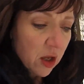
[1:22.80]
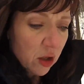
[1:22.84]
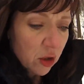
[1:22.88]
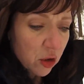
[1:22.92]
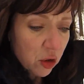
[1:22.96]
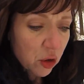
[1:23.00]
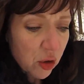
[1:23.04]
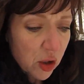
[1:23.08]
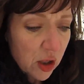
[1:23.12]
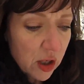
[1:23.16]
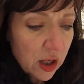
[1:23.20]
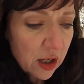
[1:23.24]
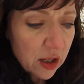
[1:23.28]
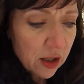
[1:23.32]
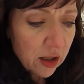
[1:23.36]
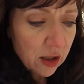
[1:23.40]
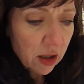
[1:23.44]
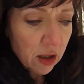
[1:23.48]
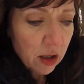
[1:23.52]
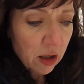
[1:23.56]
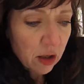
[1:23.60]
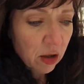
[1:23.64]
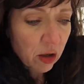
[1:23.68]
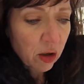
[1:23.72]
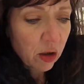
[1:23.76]
treating
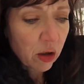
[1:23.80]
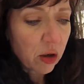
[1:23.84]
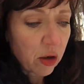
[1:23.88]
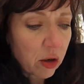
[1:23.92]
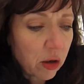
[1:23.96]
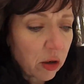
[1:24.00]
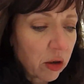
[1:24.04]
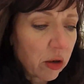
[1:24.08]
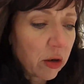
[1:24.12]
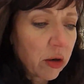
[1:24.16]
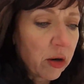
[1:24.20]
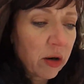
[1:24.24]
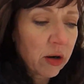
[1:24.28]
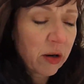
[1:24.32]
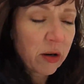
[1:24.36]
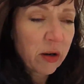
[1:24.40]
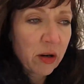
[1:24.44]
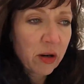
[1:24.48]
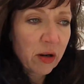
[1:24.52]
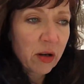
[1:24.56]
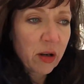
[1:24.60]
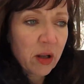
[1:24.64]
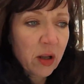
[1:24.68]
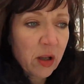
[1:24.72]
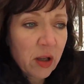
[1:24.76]
her
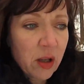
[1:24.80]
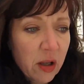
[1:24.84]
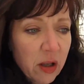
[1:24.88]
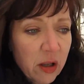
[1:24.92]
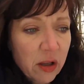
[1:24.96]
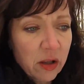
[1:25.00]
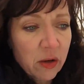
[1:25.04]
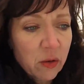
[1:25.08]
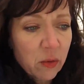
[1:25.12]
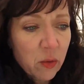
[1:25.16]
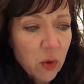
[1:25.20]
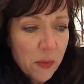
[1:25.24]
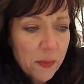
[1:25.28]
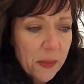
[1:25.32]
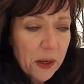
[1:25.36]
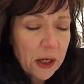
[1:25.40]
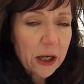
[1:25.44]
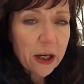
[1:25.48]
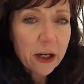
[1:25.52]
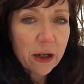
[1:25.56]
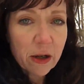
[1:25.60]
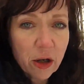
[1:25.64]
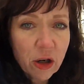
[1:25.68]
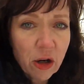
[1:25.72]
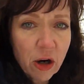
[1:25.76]
women
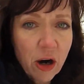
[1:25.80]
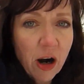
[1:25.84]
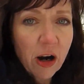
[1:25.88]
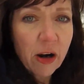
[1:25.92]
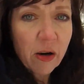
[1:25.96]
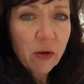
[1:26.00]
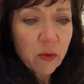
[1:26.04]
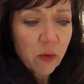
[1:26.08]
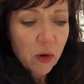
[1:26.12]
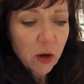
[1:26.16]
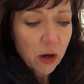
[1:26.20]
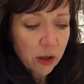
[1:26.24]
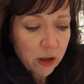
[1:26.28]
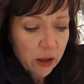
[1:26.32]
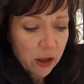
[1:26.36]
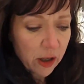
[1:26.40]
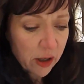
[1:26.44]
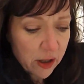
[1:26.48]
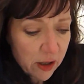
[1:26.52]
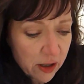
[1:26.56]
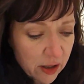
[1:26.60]
in her artwork